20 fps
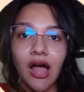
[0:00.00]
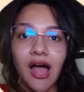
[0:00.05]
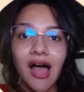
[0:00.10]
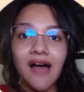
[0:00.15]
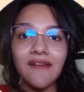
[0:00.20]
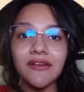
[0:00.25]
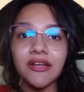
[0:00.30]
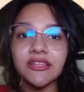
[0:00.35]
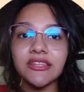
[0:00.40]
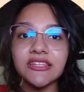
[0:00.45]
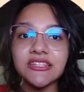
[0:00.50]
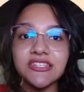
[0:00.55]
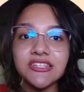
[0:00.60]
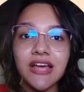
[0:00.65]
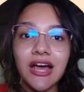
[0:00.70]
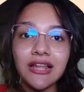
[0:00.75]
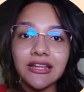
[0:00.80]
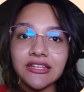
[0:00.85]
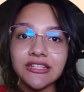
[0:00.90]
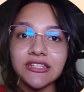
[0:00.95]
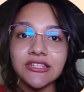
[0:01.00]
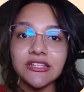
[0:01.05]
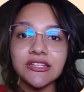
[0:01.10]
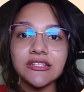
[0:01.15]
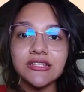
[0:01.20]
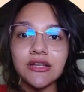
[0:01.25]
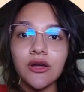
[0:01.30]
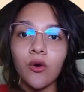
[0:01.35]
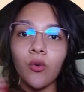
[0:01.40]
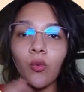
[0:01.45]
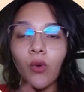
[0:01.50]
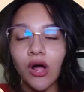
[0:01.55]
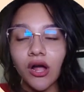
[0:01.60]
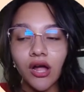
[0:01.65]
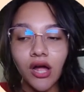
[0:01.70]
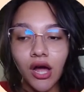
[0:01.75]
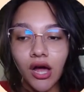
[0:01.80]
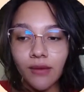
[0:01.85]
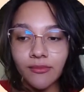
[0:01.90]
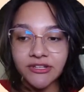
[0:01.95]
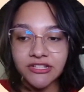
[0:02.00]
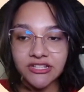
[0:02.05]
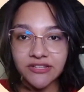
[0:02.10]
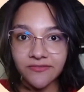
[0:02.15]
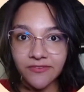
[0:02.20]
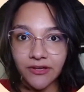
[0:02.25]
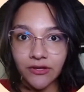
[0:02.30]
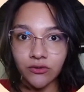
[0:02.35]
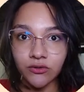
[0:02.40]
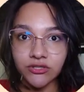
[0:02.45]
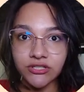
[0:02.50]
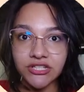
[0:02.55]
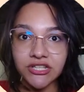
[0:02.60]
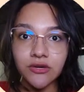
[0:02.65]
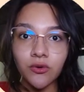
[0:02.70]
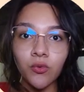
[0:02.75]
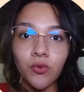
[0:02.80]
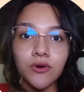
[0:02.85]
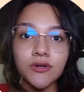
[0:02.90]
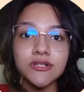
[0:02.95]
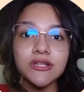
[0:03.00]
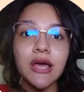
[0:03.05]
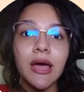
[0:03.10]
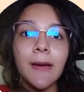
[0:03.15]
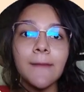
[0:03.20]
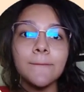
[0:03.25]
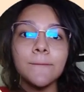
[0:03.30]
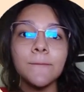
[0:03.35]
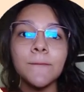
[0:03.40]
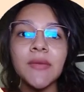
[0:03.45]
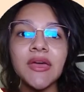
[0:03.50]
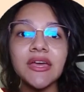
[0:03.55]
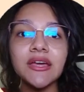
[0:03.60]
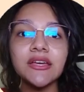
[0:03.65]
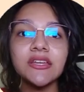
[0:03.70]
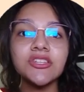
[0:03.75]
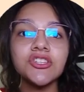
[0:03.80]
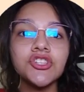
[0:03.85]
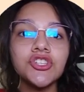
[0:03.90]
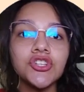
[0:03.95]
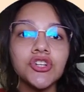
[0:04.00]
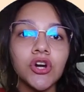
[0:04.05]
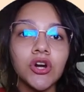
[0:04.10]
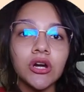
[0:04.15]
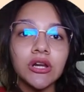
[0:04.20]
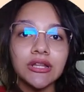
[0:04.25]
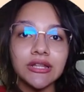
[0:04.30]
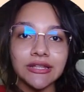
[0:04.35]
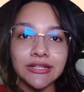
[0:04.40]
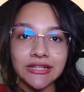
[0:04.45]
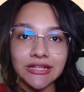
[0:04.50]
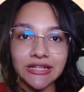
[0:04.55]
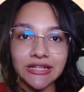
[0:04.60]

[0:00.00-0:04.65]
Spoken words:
about the challenges, one common difficulty was making sure the